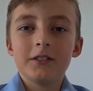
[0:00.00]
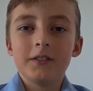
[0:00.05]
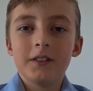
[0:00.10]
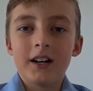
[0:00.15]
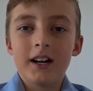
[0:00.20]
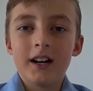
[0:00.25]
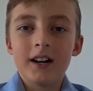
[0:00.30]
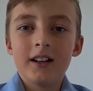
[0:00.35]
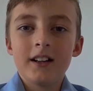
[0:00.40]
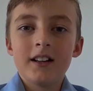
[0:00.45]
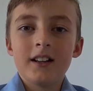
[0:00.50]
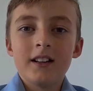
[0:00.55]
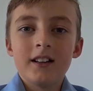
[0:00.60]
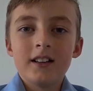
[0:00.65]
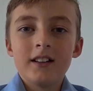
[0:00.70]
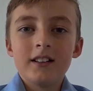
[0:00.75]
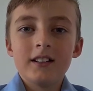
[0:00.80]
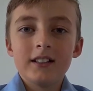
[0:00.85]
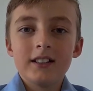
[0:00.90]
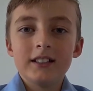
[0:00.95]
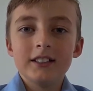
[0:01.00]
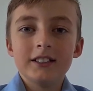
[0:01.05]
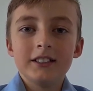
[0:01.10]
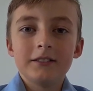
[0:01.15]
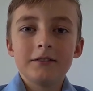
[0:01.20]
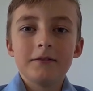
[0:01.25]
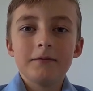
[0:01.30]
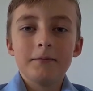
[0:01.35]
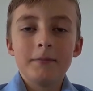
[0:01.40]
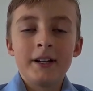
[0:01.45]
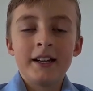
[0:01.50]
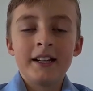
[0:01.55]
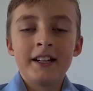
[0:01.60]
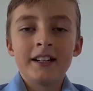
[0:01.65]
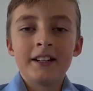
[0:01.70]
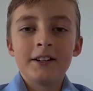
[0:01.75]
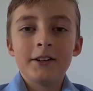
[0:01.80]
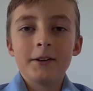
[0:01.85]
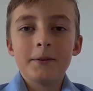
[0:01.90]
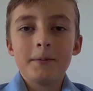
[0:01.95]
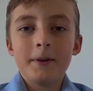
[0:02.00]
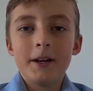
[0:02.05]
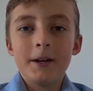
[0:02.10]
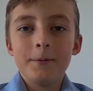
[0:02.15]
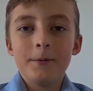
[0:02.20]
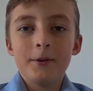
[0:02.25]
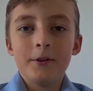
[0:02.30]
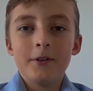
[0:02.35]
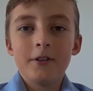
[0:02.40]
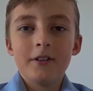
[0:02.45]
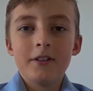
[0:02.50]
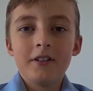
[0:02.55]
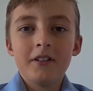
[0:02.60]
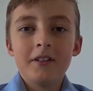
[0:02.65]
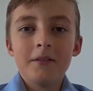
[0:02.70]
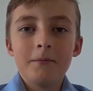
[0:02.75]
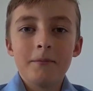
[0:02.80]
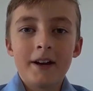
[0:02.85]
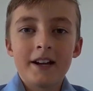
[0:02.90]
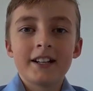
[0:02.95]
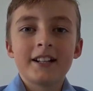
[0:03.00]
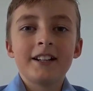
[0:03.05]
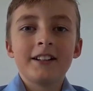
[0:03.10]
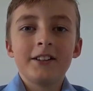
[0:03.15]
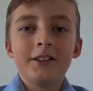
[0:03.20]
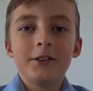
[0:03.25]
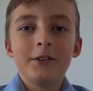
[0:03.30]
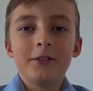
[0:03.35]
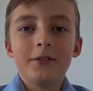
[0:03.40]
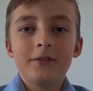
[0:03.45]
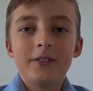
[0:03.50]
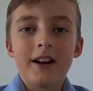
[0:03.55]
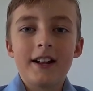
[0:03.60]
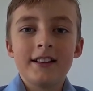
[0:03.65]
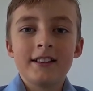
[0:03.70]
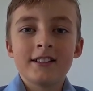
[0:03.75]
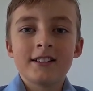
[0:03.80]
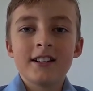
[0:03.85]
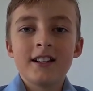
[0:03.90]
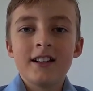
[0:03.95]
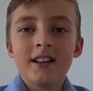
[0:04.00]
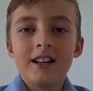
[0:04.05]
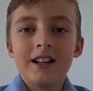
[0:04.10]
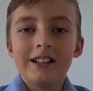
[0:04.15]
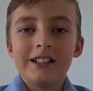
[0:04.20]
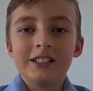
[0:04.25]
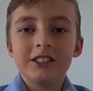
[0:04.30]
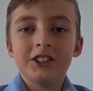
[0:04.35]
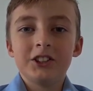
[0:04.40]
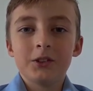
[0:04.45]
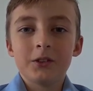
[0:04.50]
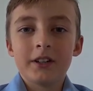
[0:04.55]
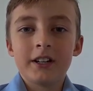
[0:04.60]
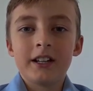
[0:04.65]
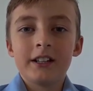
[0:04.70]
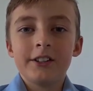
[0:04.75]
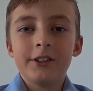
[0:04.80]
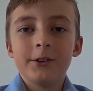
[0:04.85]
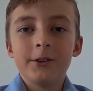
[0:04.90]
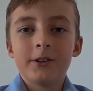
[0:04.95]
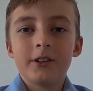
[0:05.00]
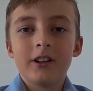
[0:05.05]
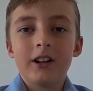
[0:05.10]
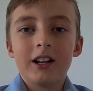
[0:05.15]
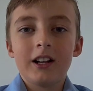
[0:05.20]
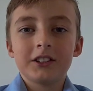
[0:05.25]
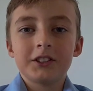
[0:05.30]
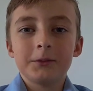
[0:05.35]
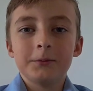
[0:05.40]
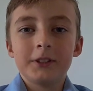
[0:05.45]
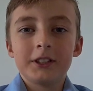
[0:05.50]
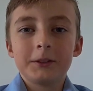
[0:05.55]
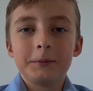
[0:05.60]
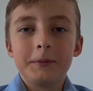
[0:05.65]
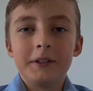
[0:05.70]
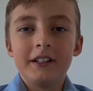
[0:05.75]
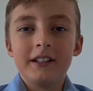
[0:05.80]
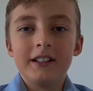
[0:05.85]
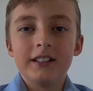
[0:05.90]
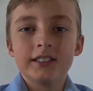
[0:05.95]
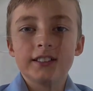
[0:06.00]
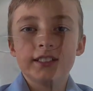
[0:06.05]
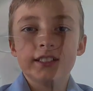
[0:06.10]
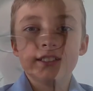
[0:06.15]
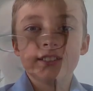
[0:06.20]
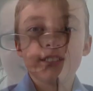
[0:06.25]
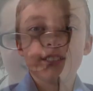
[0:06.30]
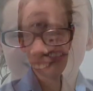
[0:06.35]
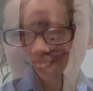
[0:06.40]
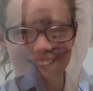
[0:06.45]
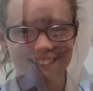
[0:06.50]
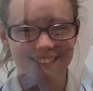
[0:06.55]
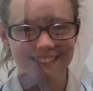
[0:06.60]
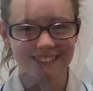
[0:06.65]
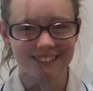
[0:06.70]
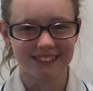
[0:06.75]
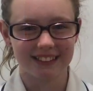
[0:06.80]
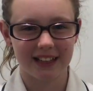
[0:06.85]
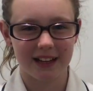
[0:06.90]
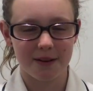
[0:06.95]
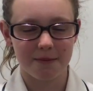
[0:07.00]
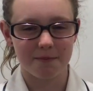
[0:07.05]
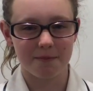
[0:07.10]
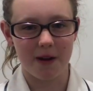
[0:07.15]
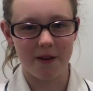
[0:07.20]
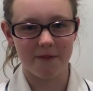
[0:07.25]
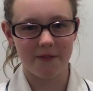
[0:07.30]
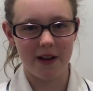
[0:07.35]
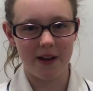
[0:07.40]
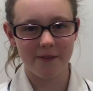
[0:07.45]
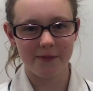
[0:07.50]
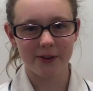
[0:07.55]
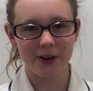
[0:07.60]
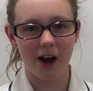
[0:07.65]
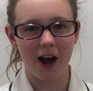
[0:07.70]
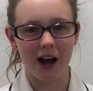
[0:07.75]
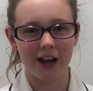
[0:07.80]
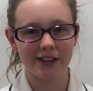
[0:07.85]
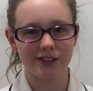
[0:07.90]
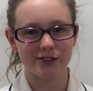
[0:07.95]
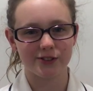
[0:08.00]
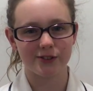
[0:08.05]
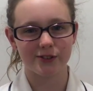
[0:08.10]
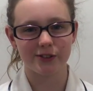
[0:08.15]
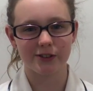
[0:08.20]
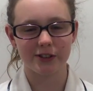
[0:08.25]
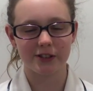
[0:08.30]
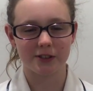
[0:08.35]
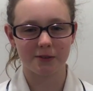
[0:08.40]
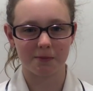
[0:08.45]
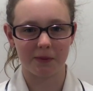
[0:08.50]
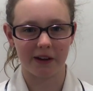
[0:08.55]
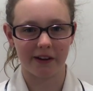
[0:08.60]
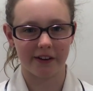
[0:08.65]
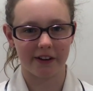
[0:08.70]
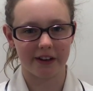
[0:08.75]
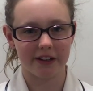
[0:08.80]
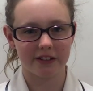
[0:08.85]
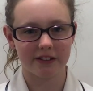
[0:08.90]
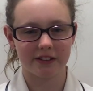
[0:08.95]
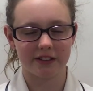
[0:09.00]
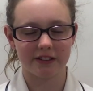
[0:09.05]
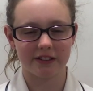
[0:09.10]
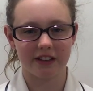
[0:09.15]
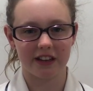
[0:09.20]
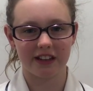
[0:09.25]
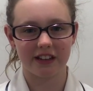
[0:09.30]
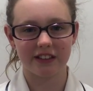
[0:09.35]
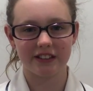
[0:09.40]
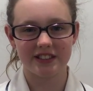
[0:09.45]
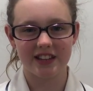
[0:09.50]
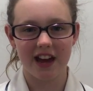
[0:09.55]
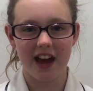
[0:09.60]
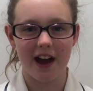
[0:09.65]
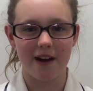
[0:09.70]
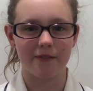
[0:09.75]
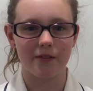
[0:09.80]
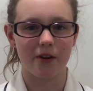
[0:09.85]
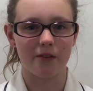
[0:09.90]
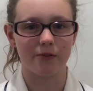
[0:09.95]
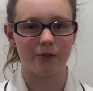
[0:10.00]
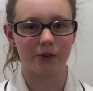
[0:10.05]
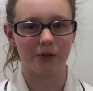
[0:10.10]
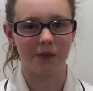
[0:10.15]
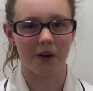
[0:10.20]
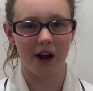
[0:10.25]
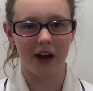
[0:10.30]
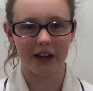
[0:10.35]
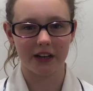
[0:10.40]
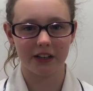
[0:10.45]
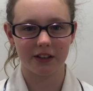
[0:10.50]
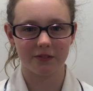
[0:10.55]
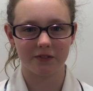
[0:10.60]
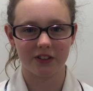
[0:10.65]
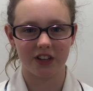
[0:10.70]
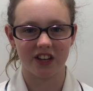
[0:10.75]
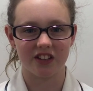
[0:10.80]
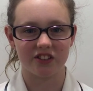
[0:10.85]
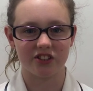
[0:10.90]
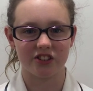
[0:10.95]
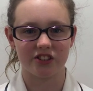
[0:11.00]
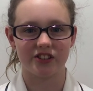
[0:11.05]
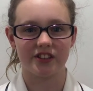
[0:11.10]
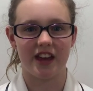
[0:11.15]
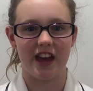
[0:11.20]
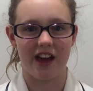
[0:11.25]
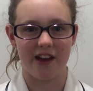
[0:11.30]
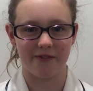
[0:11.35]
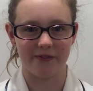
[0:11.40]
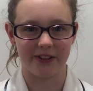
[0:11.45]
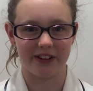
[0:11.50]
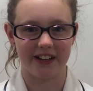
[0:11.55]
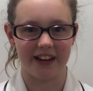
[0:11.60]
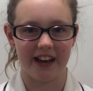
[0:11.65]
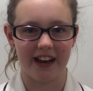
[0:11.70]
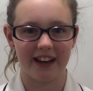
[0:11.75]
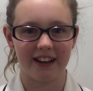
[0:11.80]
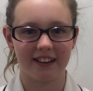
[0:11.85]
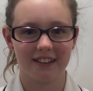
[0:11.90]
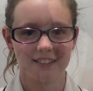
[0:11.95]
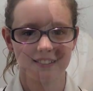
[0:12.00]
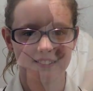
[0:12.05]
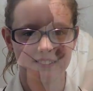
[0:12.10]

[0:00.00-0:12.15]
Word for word: far is meeting new people making new friends, and enjoying new classroom experiences. My favourite high school experience is getting to have a variety of teachers every day.